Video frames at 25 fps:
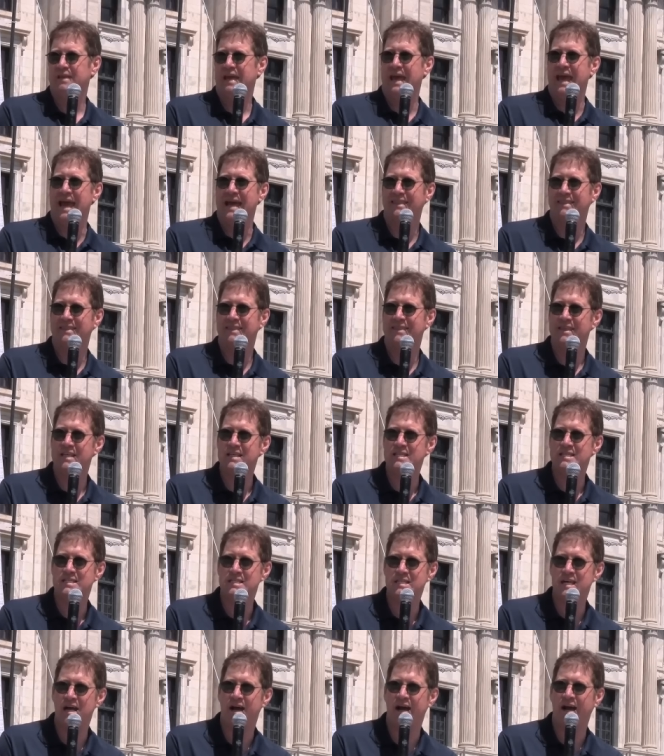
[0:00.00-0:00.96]
at
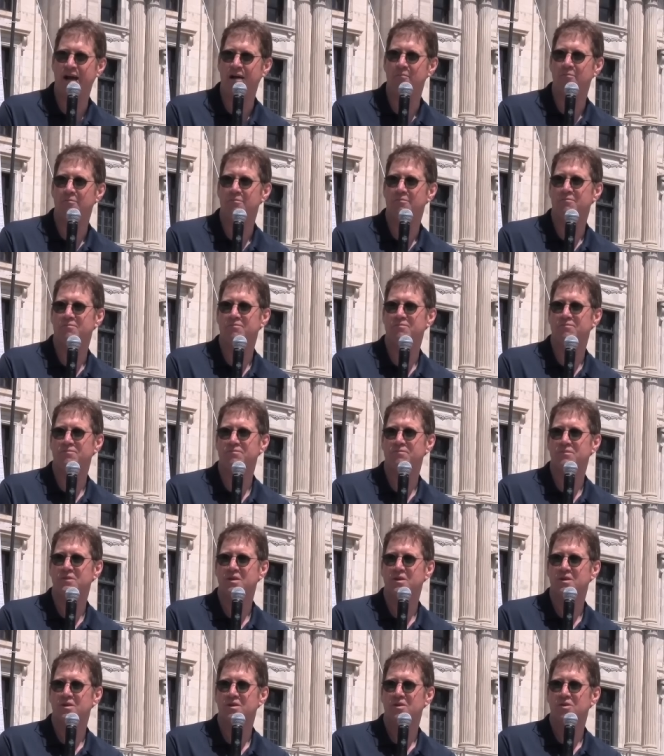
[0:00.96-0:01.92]
this time,
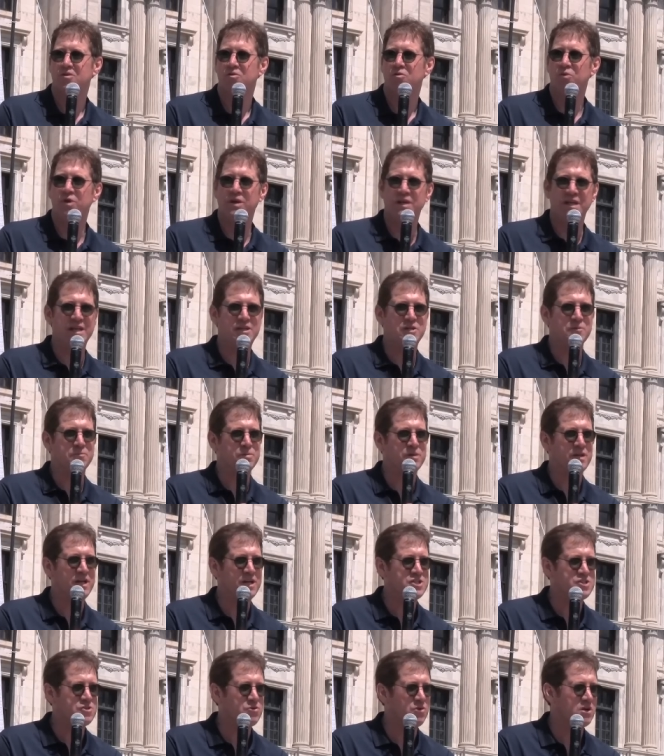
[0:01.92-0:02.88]
we need to
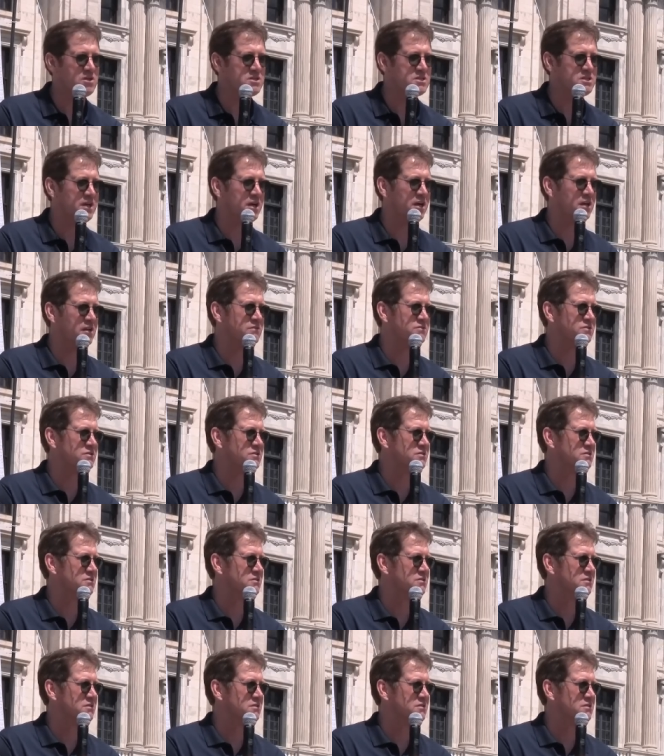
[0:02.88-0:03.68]
pledge to ourselves